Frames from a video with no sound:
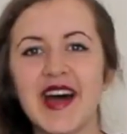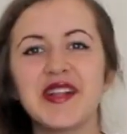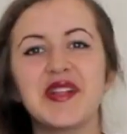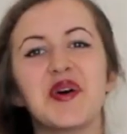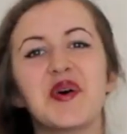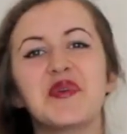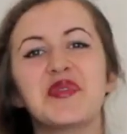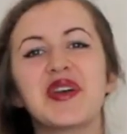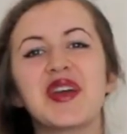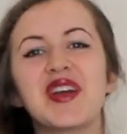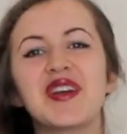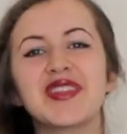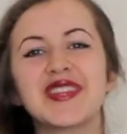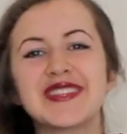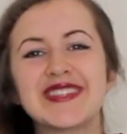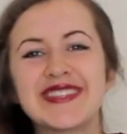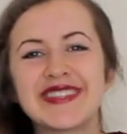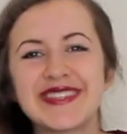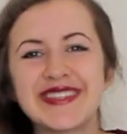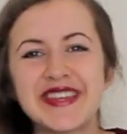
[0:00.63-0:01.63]
Hello there,
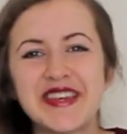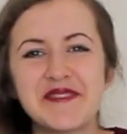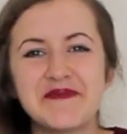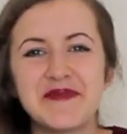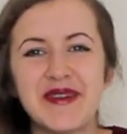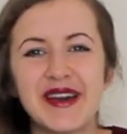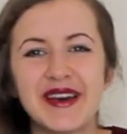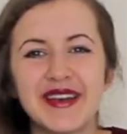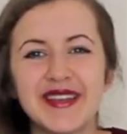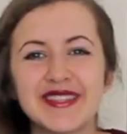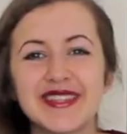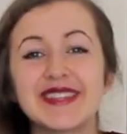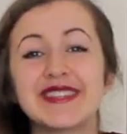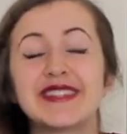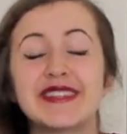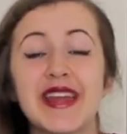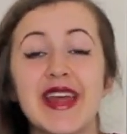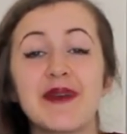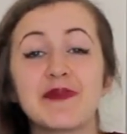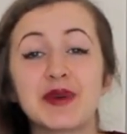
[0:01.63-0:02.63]
this is Lia Mills, and
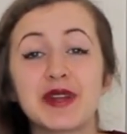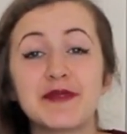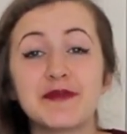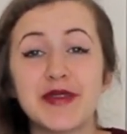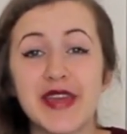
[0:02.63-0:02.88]
today I'm going